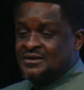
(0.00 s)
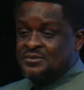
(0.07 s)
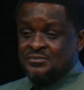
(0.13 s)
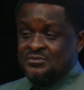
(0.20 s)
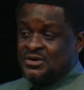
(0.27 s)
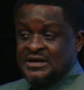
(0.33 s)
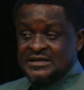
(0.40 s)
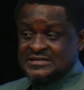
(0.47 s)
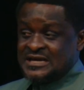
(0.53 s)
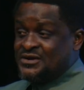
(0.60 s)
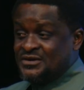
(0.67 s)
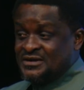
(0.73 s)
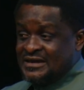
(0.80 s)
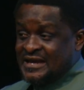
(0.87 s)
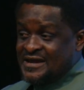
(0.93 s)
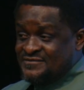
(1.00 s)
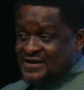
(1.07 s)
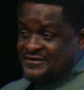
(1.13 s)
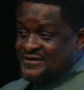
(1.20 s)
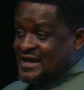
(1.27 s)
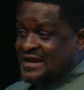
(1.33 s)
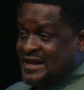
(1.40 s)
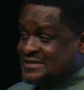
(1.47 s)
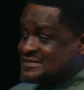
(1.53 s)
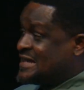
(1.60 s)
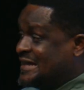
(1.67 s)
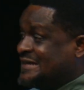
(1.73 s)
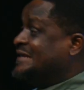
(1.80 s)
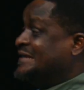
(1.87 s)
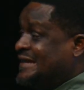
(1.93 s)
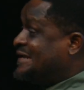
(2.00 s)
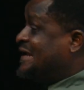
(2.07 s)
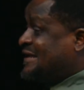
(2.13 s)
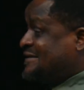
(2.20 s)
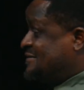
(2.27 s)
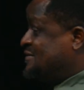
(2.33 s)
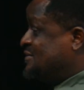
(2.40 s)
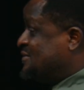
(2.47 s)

But later on in life, I realized that I needed that thing. You know.